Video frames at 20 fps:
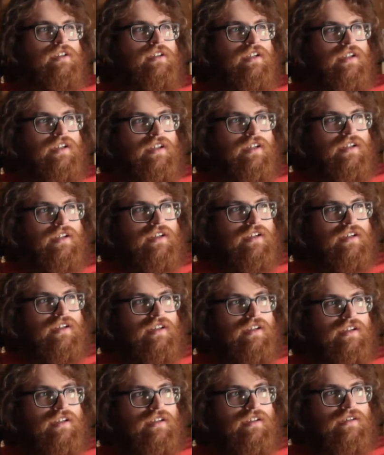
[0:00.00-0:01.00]

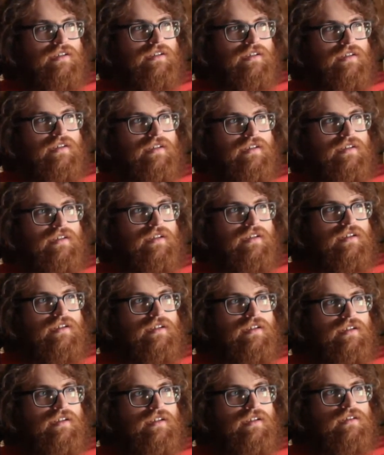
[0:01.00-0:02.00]

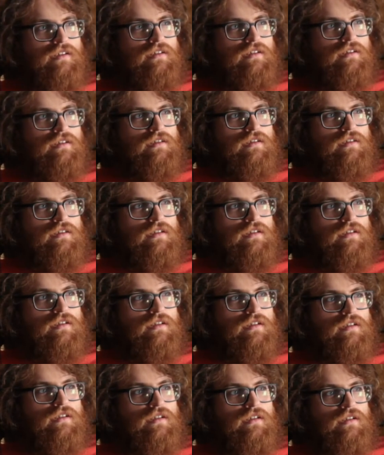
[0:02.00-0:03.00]

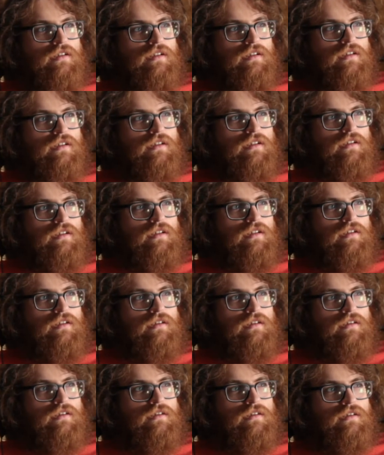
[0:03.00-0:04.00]

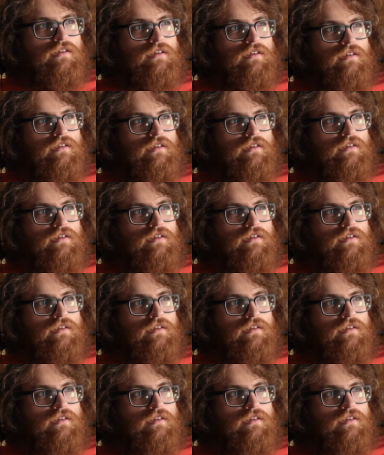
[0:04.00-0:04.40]
[no speech]